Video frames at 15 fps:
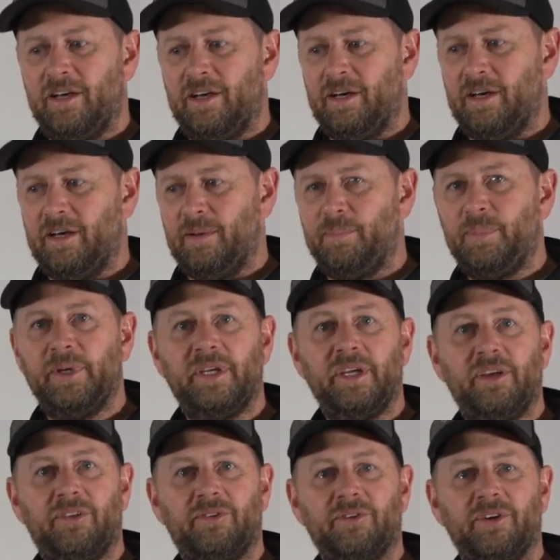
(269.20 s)

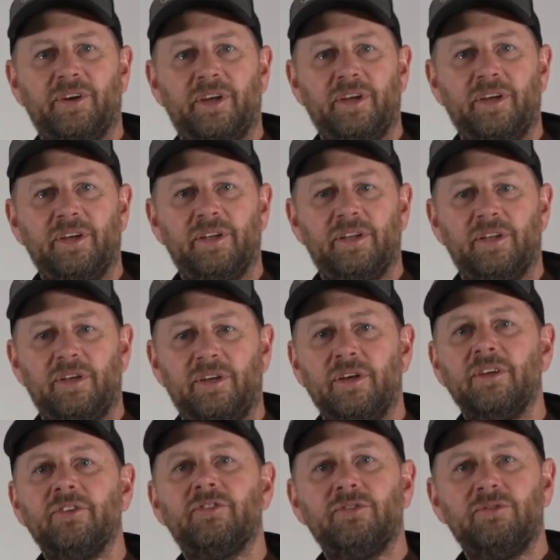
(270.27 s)
PE3, you
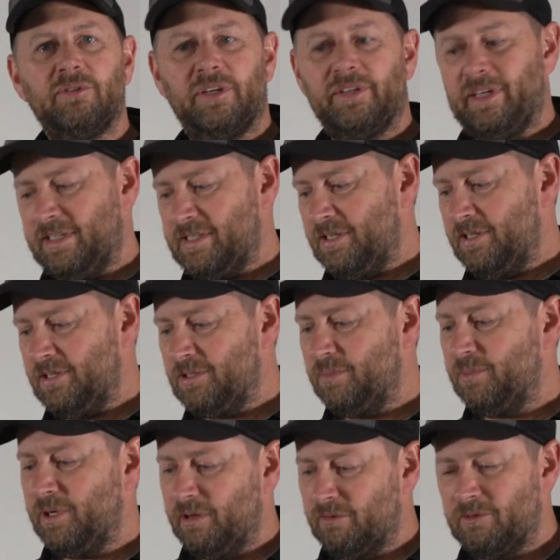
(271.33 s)
can still run that
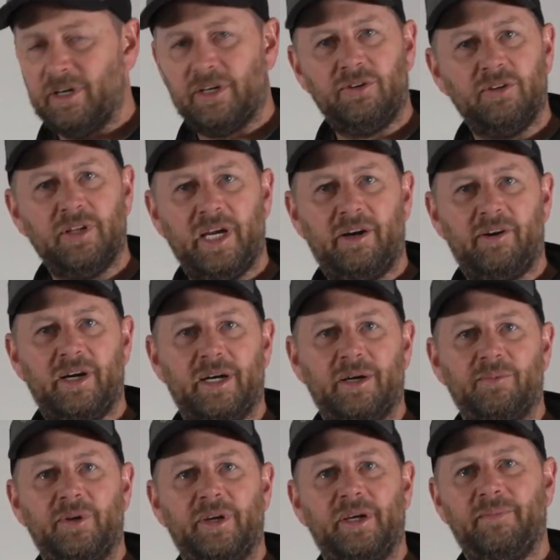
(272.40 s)
system and run all our
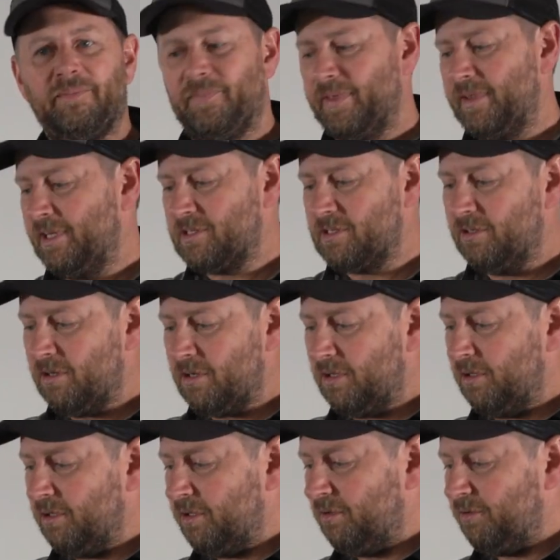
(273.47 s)
hardware. There's a lot
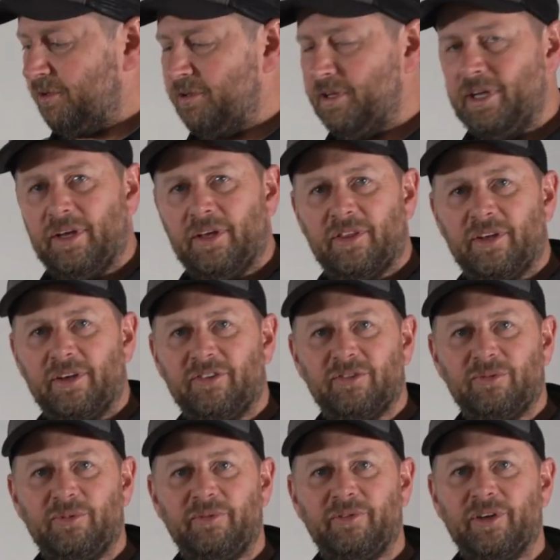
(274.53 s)
of little unique things
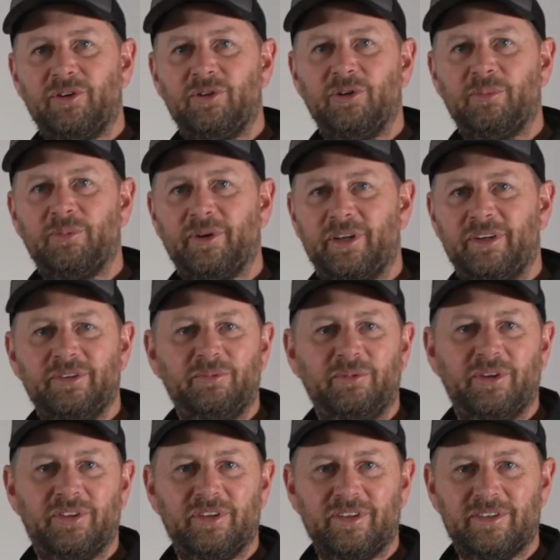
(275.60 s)
that we've incorporated that we
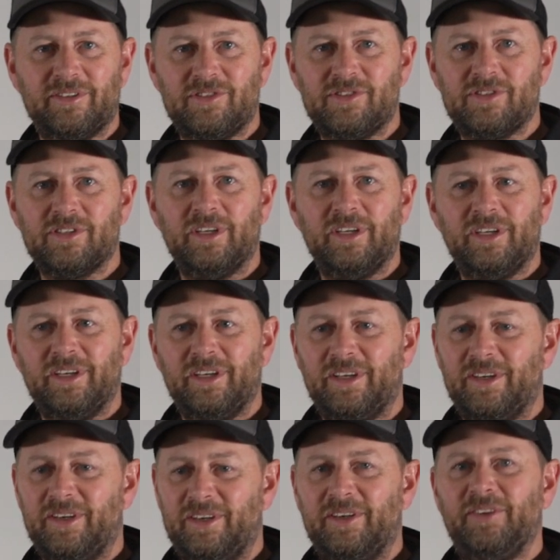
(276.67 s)
think
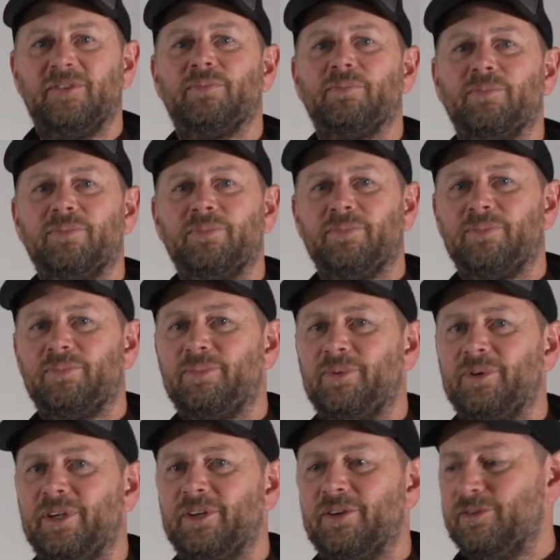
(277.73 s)
is
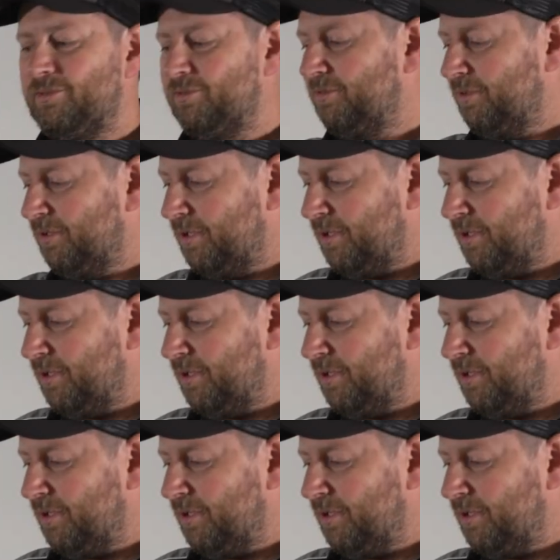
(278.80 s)
pretty cool.